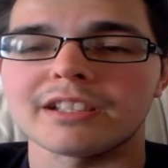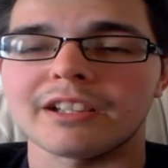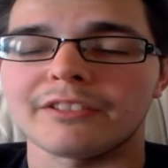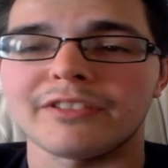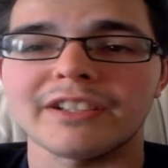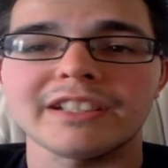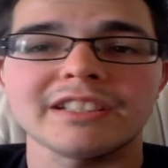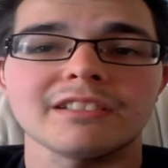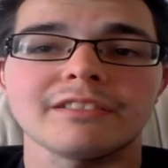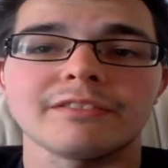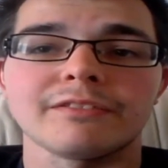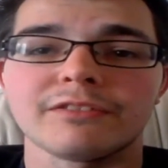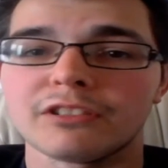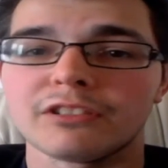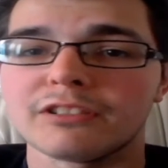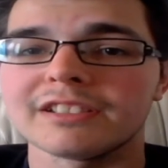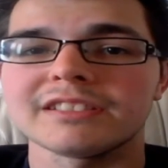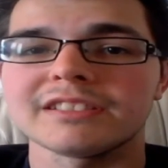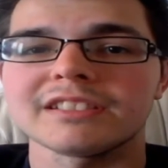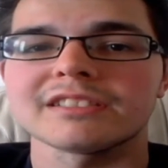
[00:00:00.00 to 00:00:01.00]
I think they
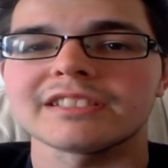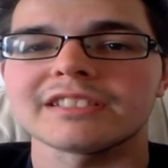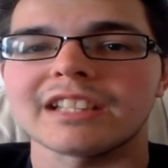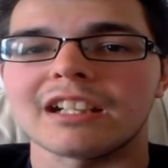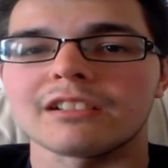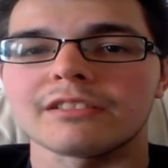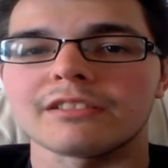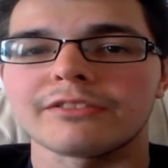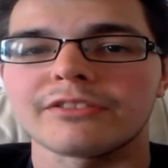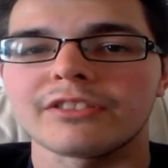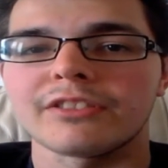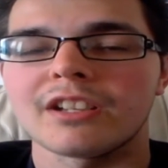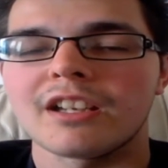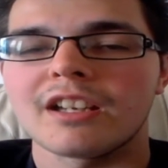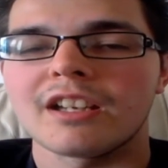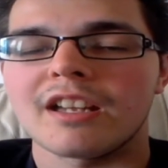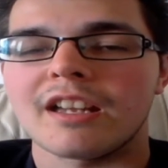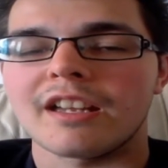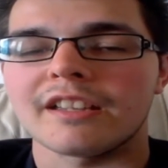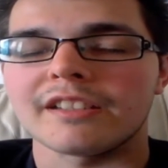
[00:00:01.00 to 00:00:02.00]
really deserve,
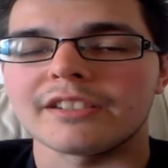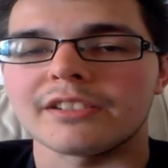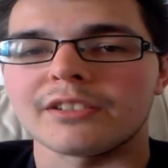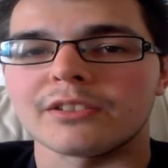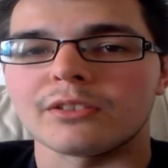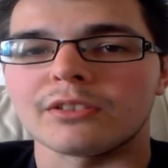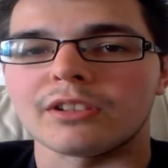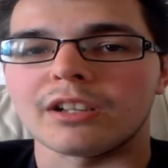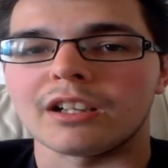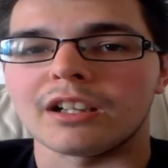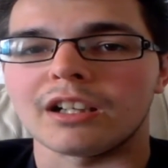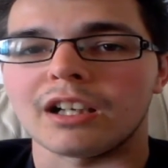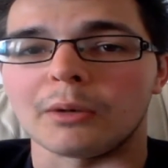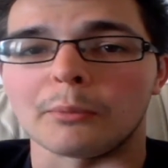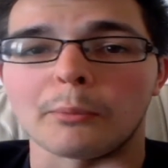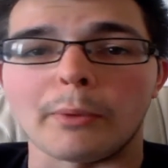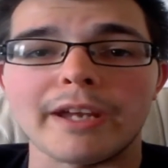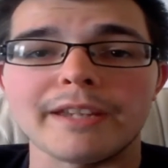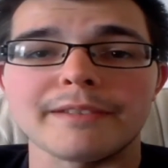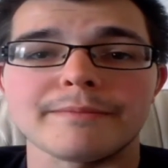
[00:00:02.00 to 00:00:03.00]
a
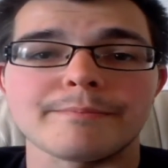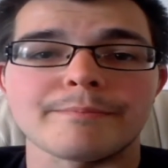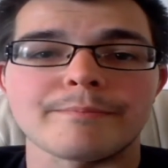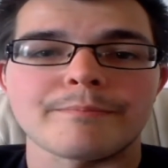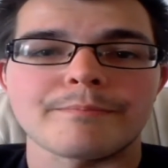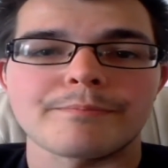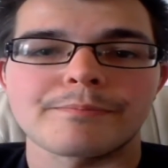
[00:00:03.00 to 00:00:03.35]
win.